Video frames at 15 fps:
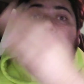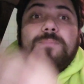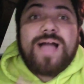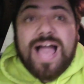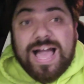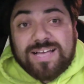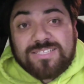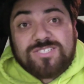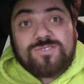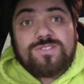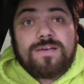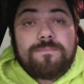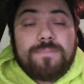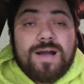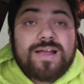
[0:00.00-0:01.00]
back to
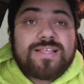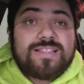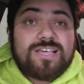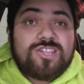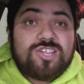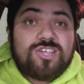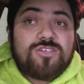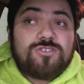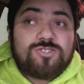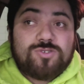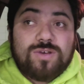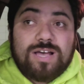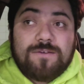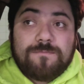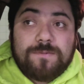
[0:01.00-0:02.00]
the body that she used
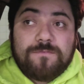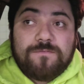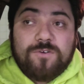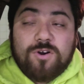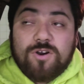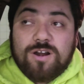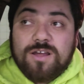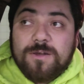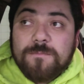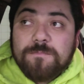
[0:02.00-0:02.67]
to have before.